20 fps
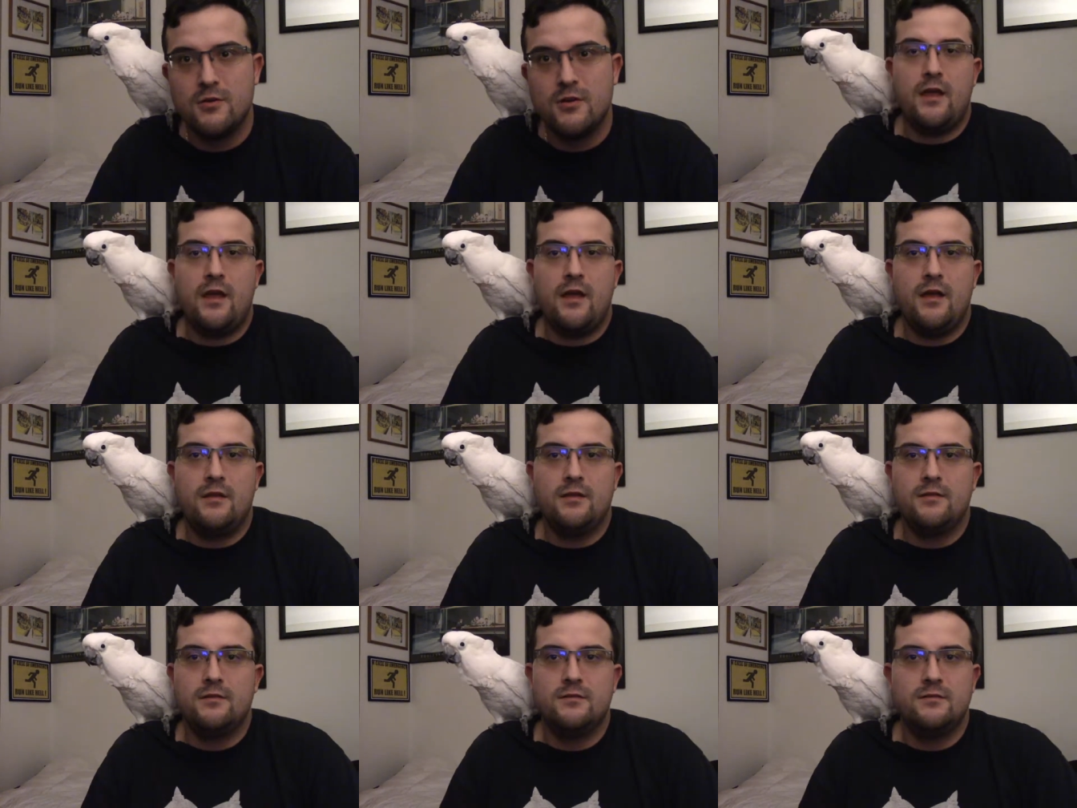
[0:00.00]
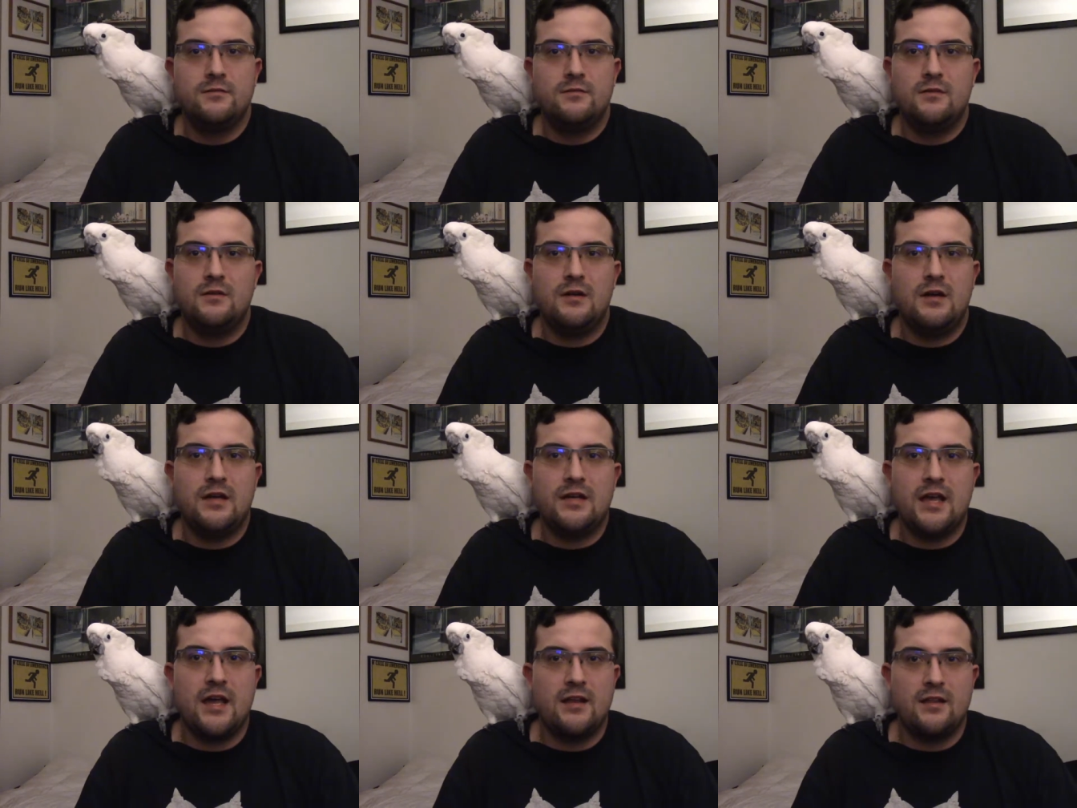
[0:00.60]
And
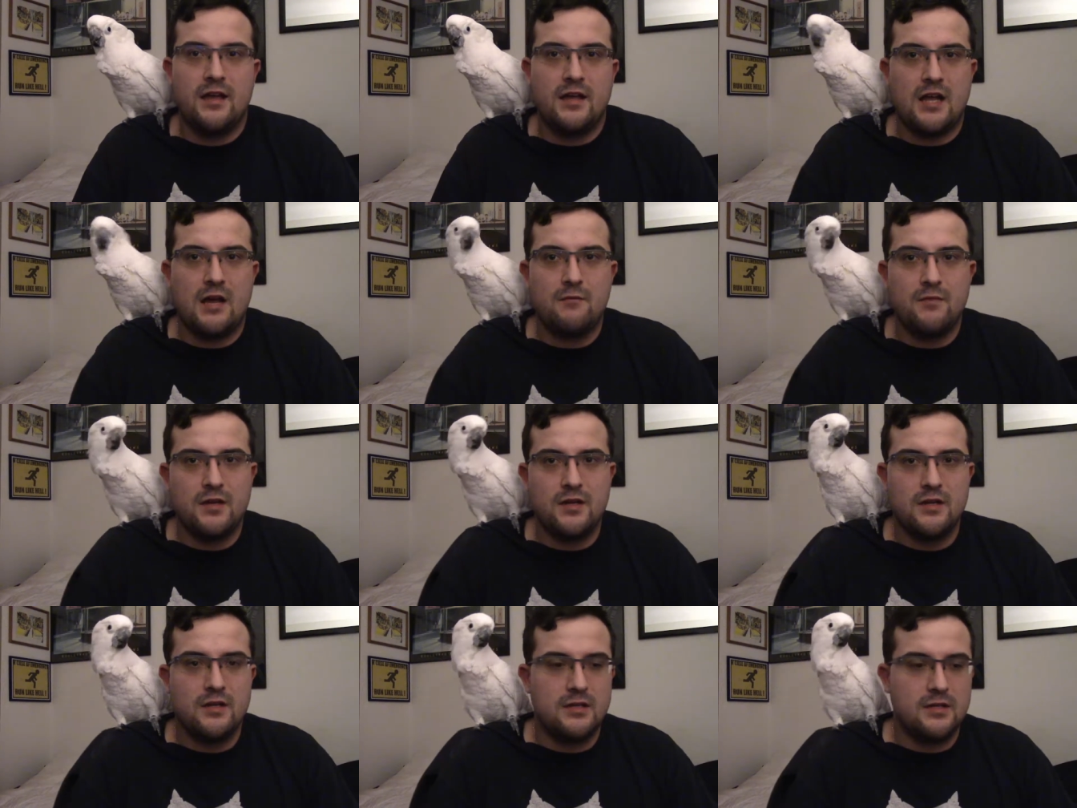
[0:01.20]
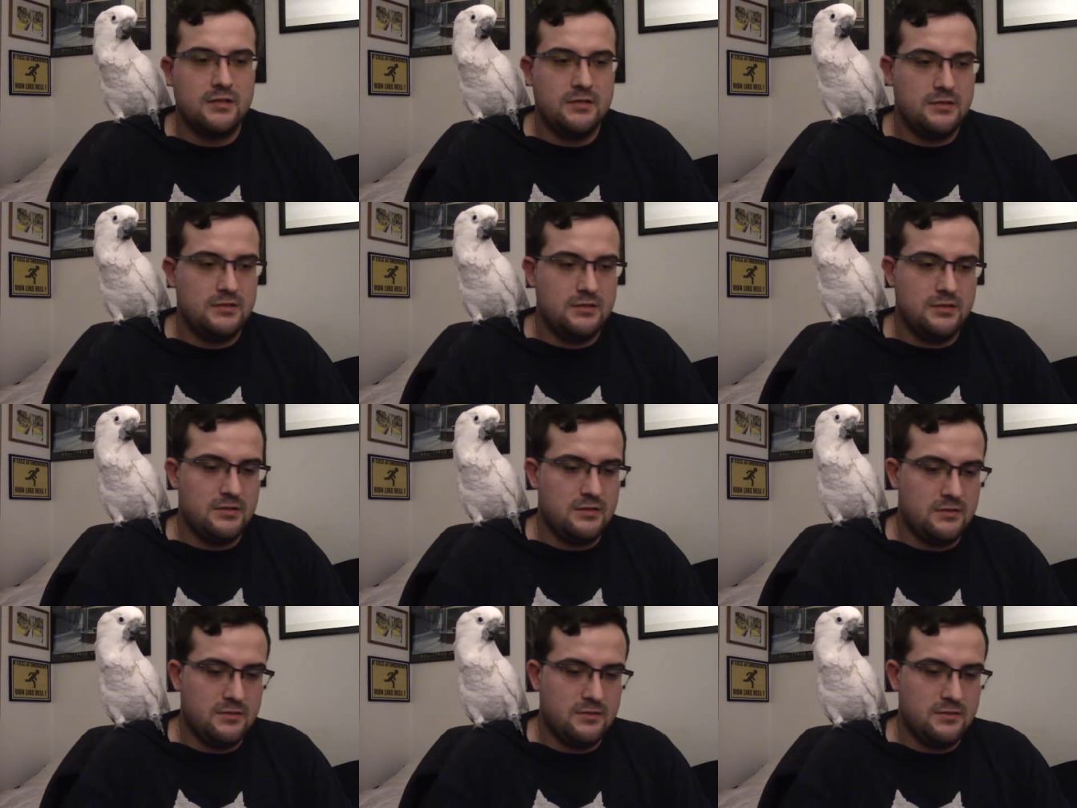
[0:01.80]
again, like I'm gonna